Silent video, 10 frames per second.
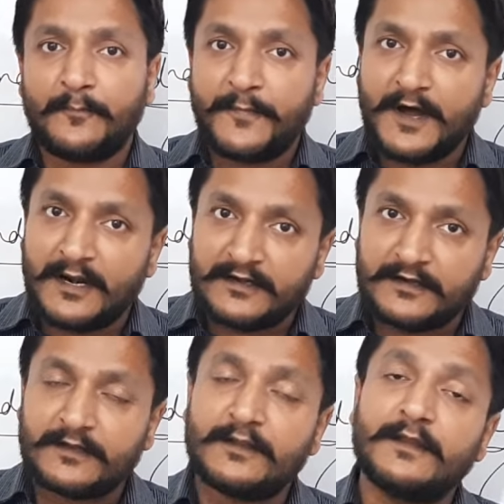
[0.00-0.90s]
But
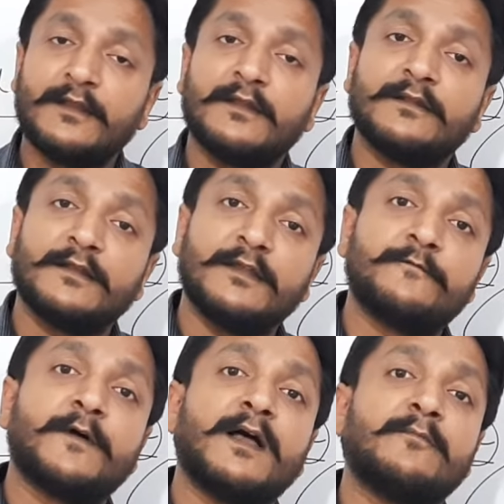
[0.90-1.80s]

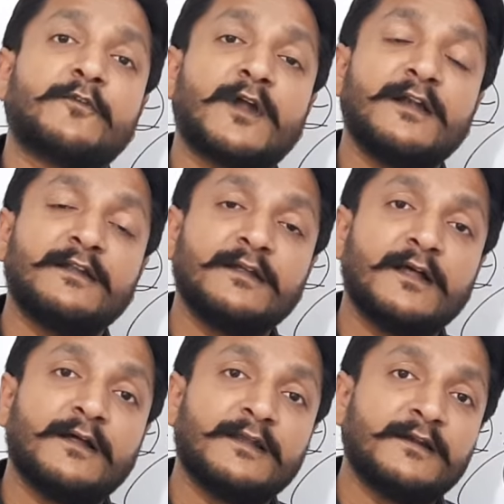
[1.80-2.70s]
if I am
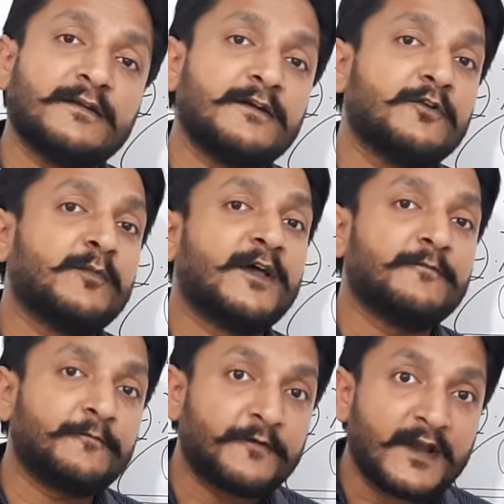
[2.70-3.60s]
writing a letter to my
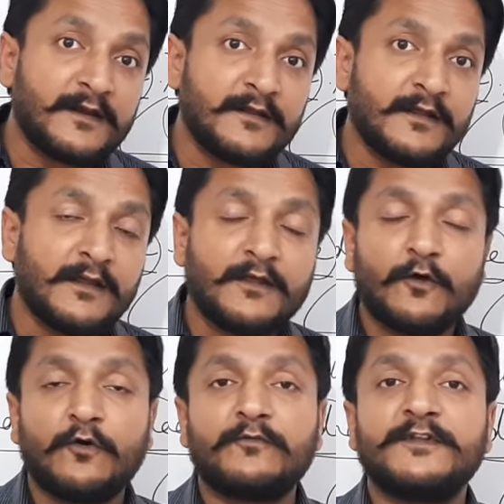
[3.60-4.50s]
friend,
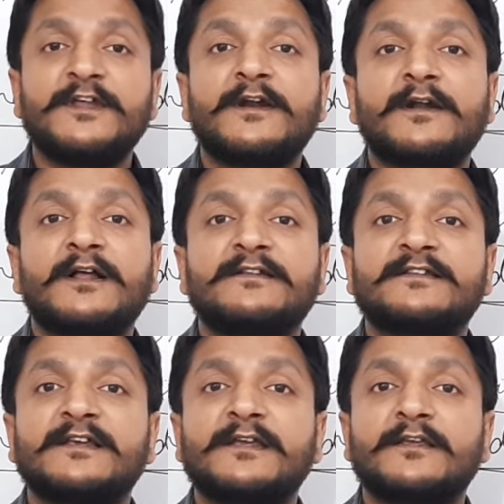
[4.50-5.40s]
over there I'll
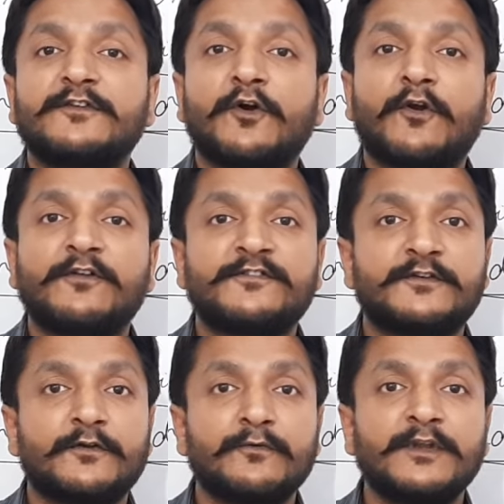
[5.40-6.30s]
say
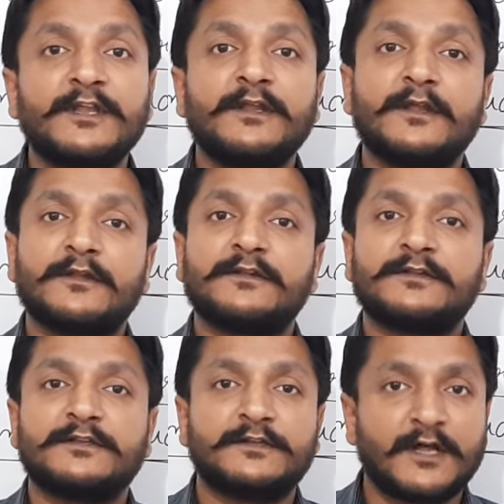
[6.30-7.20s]
yours truly,
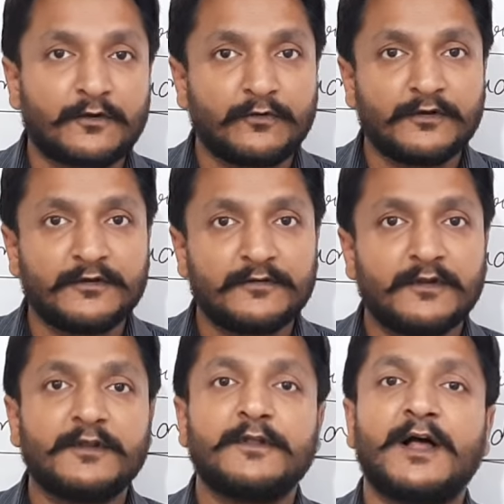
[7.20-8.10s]
Tarun.
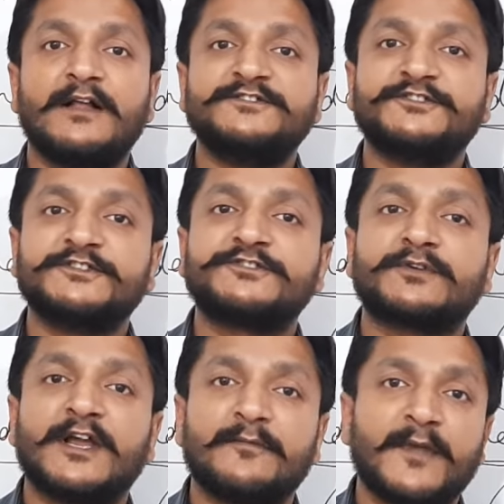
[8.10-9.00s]
I'll just
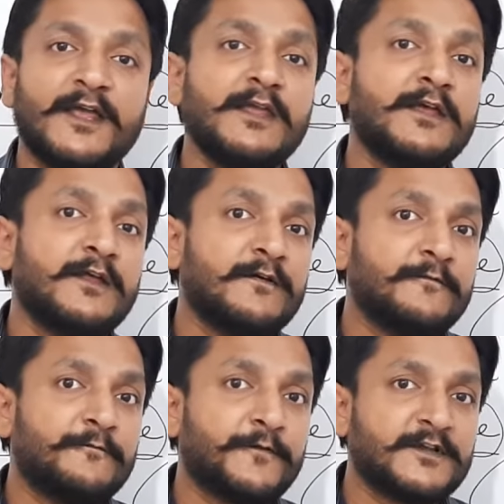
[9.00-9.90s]
write my
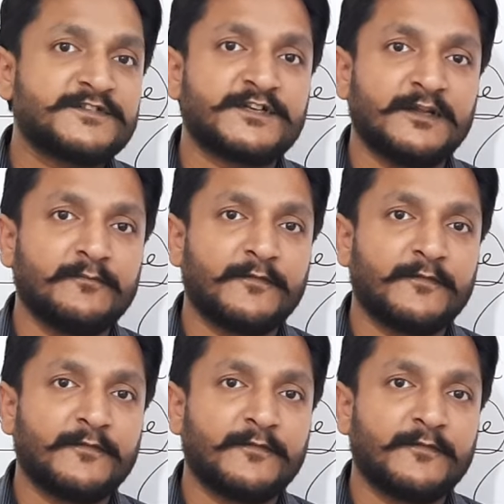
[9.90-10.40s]
first name.